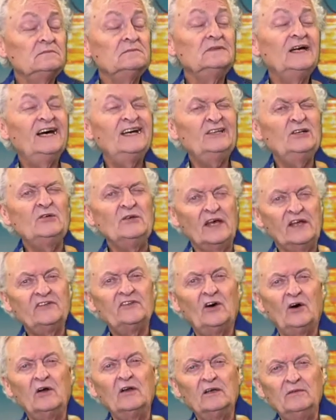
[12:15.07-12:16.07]
I know that's
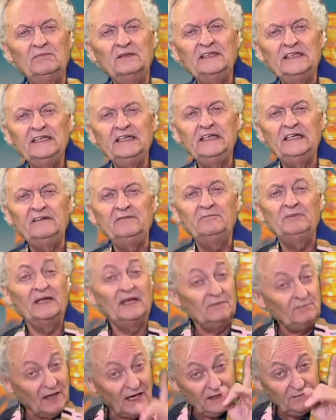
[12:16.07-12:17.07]
hard to believe, but it
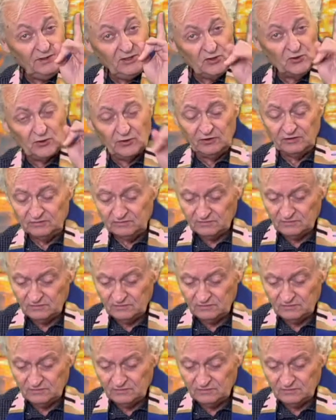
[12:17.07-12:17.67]
might be true.